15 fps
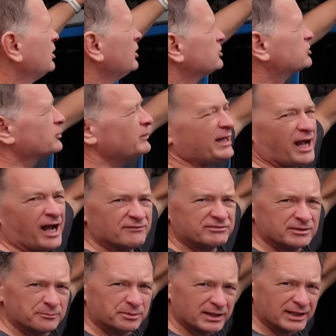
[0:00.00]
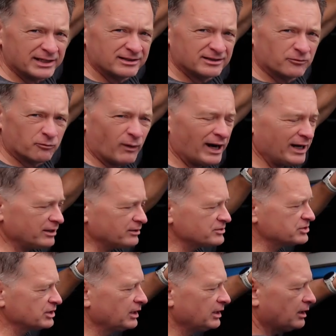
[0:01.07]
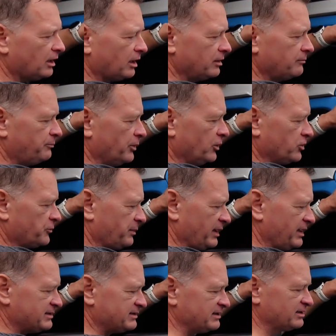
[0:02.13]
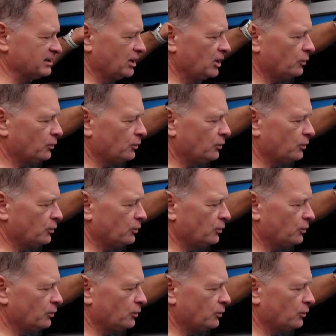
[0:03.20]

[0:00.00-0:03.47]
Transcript: so we have some play in the wires on both places.